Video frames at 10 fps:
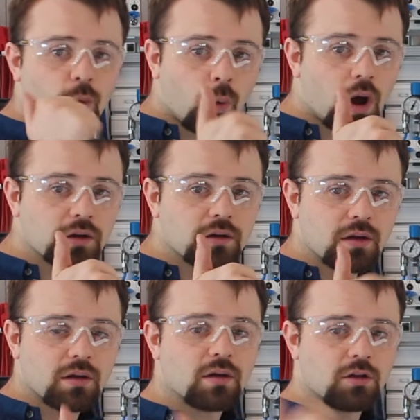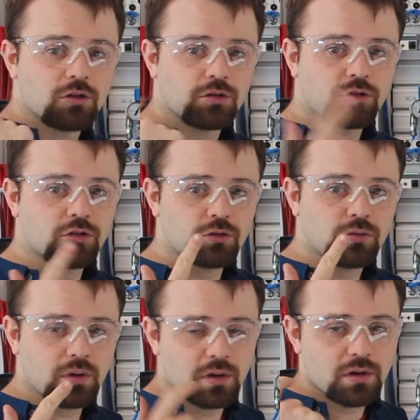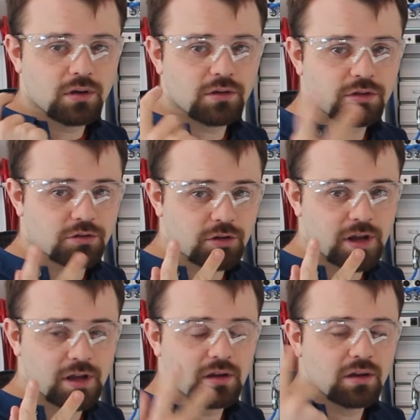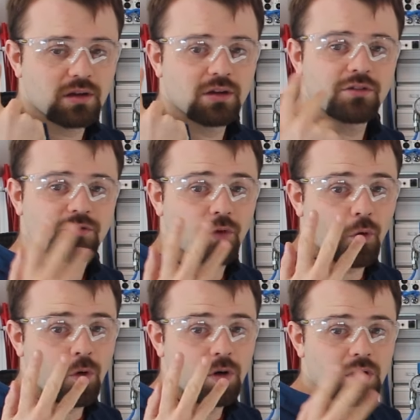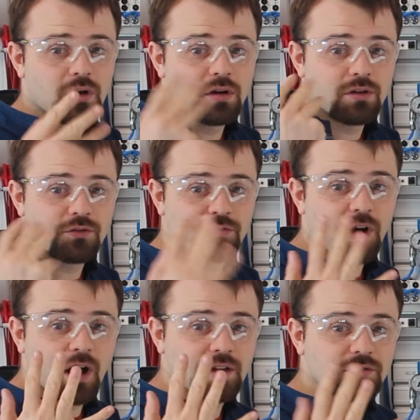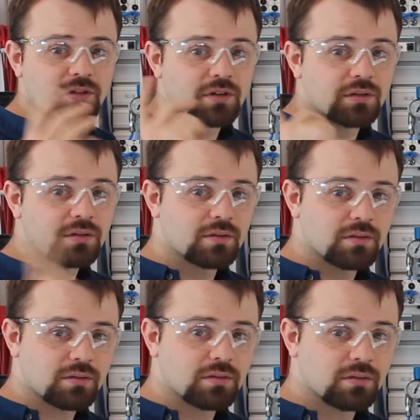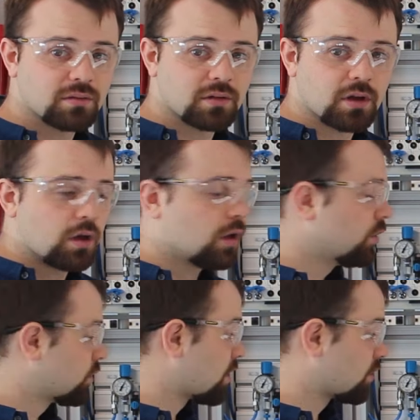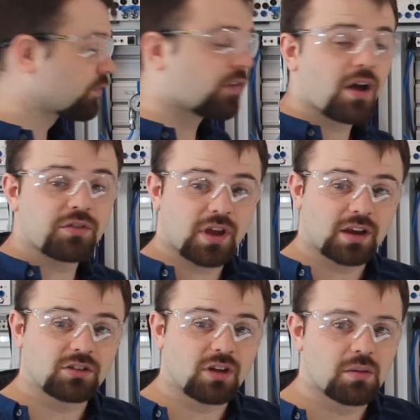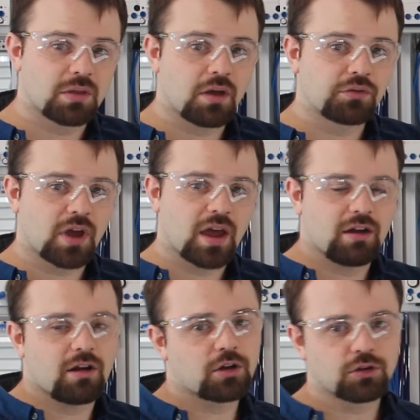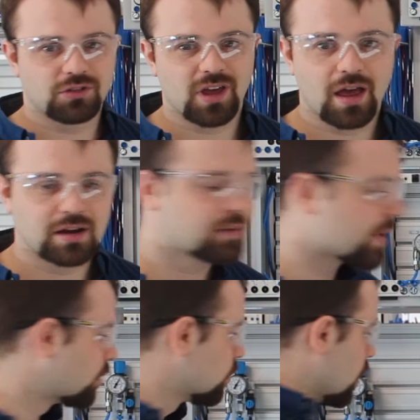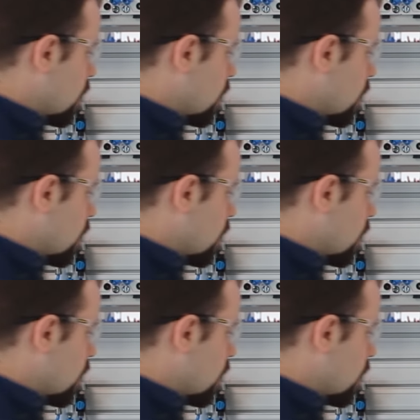1, 2, 3, 4, 5. So that's a 5-second timer that I've set here. I could set any amount.